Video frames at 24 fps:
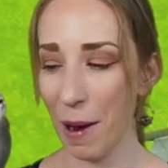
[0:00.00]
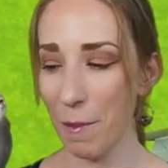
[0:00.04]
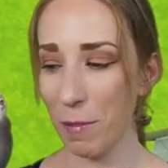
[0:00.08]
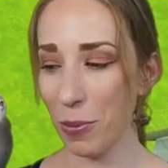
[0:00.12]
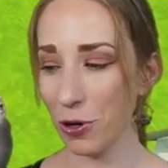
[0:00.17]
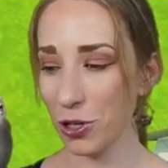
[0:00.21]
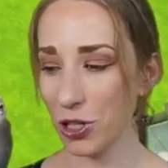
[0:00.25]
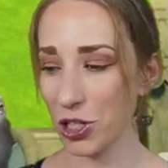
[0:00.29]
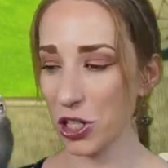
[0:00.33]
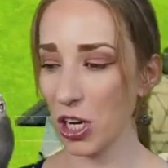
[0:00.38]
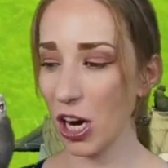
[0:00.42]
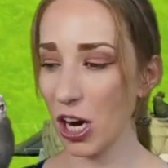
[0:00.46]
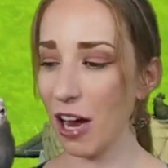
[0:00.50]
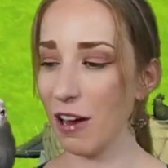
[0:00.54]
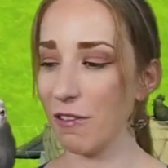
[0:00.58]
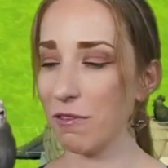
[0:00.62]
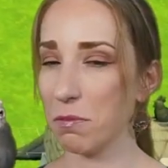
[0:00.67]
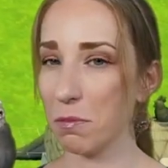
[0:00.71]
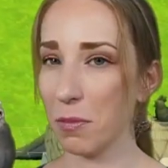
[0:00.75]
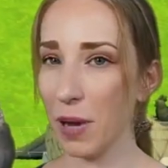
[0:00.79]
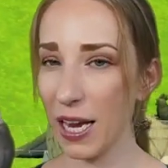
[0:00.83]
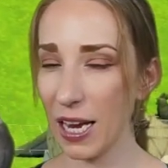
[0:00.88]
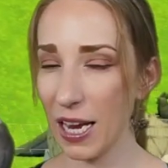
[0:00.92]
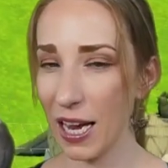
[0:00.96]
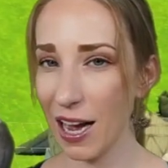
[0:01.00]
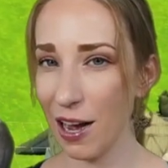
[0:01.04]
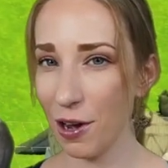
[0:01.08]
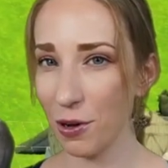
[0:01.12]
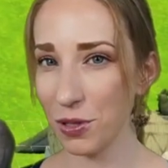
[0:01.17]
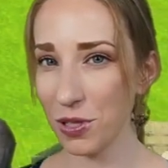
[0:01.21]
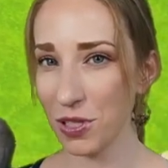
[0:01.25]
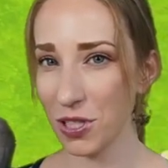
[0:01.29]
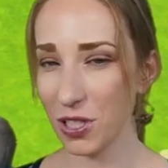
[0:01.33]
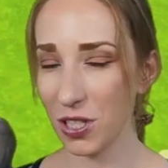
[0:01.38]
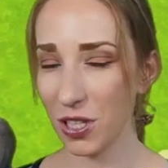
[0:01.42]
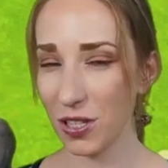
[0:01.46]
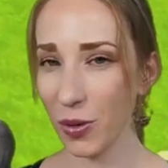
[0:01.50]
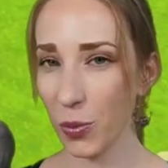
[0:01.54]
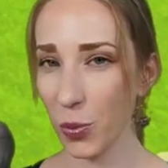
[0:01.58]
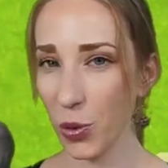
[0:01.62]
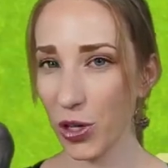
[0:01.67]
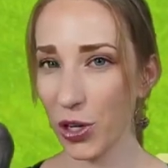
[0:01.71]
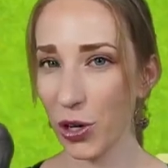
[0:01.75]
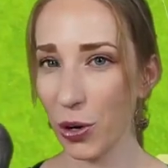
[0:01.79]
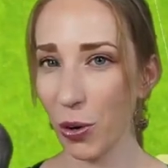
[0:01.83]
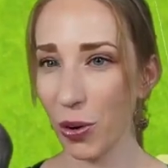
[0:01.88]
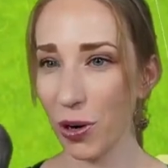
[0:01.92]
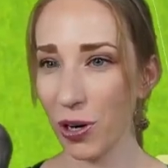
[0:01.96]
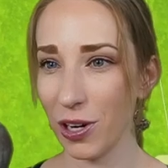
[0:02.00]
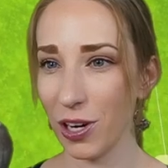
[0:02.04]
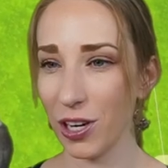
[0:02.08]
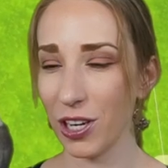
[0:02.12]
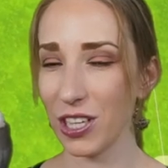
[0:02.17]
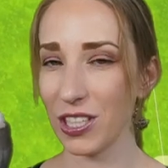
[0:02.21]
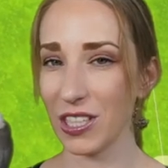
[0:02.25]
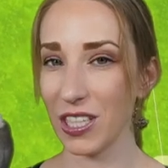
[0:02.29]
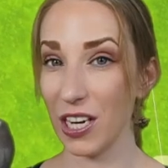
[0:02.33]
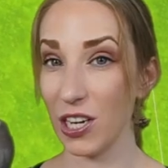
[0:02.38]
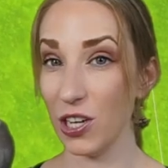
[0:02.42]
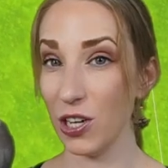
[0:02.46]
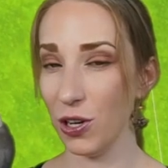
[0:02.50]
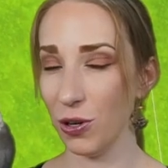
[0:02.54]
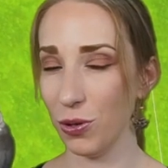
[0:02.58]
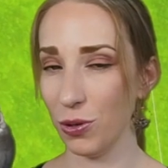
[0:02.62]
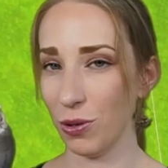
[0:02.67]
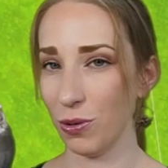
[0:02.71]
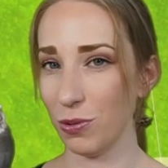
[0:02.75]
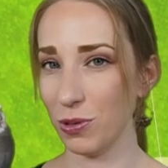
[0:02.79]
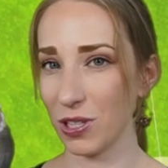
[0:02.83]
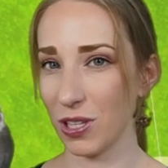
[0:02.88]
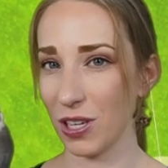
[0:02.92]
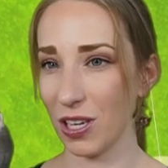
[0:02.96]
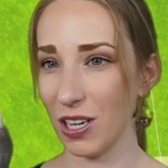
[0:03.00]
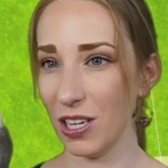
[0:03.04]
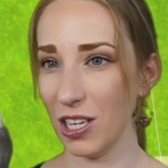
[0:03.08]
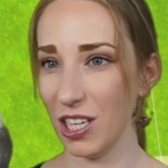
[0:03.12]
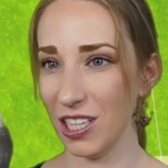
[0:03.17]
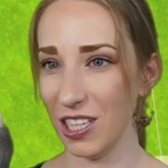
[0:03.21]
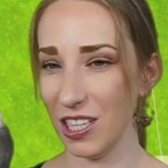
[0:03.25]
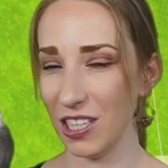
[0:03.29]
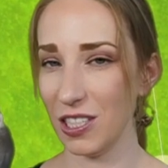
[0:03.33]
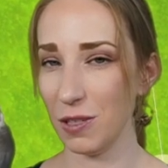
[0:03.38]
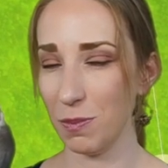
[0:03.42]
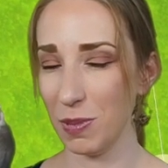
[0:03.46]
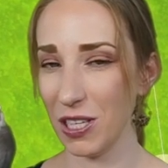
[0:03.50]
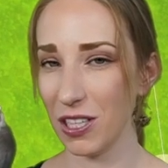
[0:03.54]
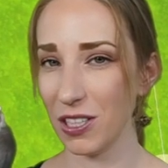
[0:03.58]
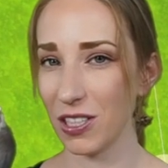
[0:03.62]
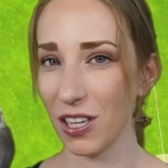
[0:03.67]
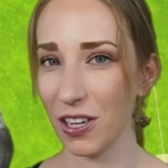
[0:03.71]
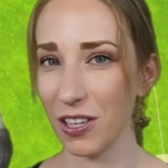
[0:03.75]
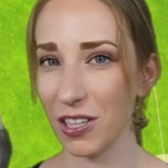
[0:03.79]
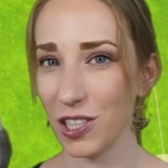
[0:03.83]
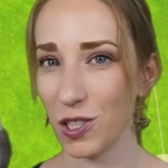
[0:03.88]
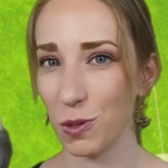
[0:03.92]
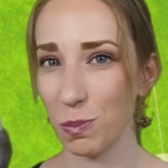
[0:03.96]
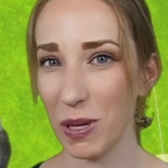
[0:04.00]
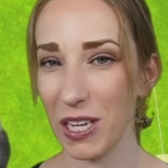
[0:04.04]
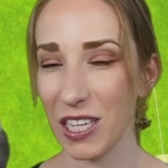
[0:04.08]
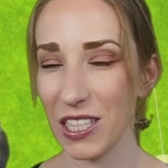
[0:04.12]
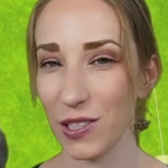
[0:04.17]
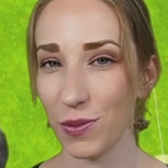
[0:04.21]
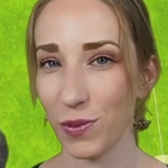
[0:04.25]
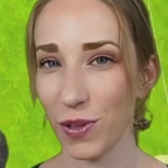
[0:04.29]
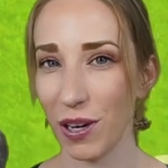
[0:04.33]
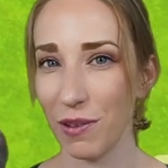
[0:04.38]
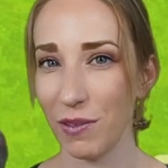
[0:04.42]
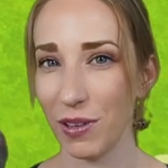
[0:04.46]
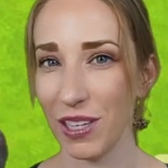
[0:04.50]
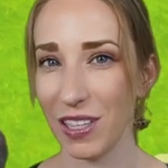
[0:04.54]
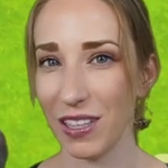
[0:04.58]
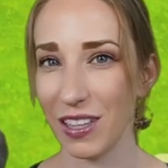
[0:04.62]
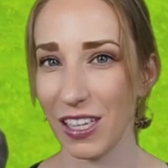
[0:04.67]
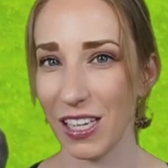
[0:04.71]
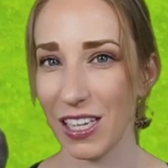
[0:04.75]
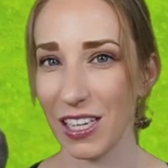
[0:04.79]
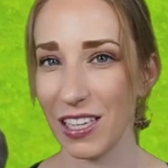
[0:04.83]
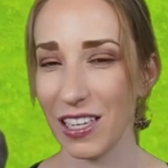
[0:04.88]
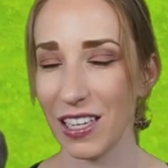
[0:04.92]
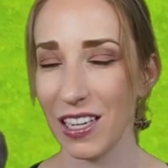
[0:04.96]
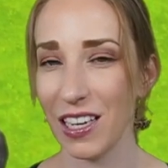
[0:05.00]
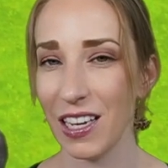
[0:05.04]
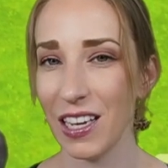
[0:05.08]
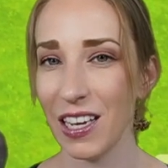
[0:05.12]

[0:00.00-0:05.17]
pushed off my house to the one corner because I knew there was going to need to be a ton of space for everything.